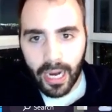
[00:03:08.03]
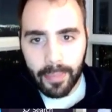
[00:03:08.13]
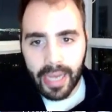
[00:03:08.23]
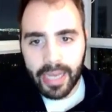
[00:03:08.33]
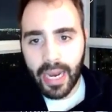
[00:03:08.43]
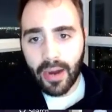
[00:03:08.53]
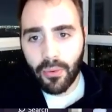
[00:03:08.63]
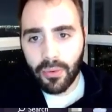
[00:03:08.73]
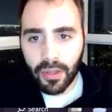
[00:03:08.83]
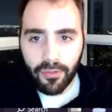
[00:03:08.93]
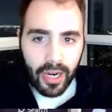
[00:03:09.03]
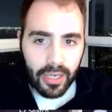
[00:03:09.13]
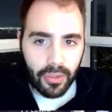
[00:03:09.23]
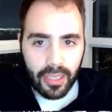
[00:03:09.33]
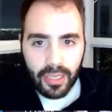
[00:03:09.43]
And now the
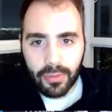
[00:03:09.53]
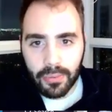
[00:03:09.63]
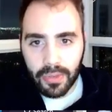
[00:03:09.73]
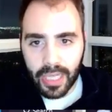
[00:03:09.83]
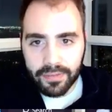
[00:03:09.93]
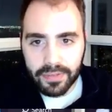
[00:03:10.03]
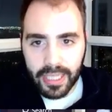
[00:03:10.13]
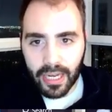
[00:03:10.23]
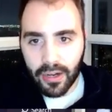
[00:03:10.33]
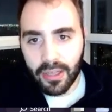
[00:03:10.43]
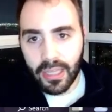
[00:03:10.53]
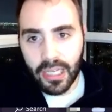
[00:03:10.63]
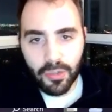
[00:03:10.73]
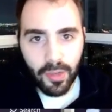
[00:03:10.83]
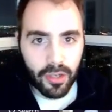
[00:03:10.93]
final thing that we really have to calculate
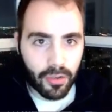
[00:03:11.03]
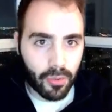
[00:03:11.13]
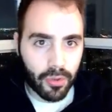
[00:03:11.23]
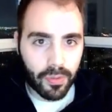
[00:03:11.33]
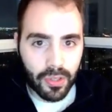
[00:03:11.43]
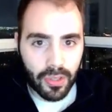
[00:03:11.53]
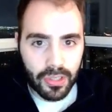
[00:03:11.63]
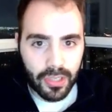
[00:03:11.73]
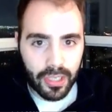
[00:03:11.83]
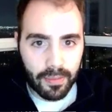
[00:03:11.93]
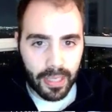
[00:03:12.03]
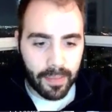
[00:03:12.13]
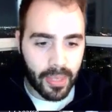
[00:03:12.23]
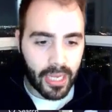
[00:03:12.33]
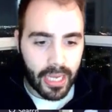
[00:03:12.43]
is what our growth return is going to
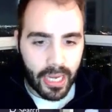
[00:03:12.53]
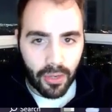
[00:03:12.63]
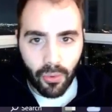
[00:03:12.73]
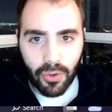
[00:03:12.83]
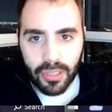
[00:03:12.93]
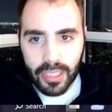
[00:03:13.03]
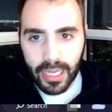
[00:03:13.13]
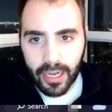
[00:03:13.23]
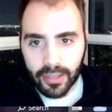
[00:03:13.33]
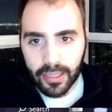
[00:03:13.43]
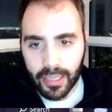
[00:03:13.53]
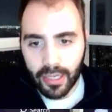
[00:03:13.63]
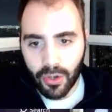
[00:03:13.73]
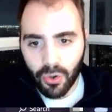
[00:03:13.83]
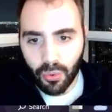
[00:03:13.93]
be. In order to
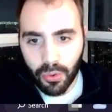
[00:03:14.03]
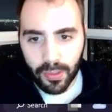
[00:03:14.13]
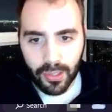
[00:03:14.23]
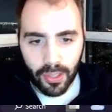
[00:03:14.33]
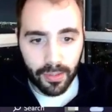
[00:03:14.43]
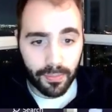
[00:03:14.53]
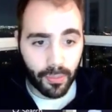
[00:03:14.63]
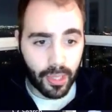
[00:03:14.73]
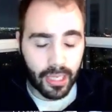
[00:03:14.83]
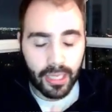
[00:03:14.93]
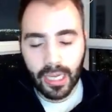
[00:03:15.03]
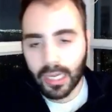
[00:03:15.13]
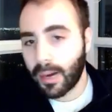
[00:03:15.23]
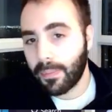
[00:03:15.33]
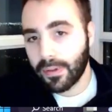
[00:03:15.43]
calculate our growth return, we're going to need
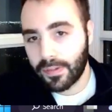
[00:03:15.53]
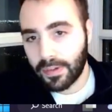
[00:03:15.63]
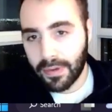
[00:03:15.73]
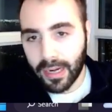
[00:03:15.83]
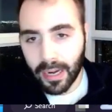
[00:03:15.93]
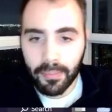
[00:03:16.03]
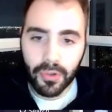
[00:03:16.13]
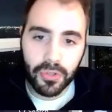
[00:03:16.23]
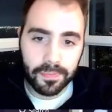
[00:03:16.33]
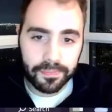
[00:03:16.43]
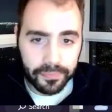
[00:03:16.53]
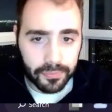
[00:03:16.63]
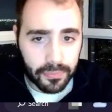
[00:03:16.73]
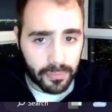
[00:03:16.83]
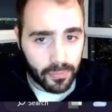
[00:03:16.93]
a couple of different numbers,
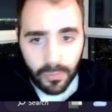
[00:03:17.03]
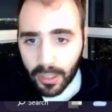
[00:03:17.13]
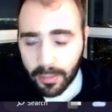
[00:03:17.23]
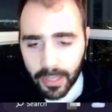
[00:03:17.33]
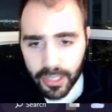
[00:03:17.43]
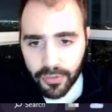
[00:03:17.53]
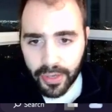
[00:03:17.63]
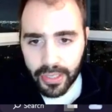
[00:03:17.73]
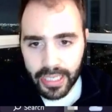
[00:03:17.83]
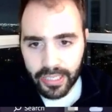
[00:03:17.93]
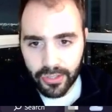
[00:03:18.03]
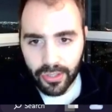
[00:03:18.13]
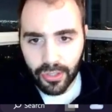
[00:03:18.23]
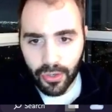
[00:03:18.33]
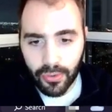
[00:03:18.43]
but it's fairly easy
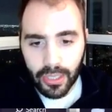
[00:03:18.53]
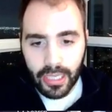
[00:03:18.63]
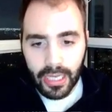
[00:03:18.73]
to do.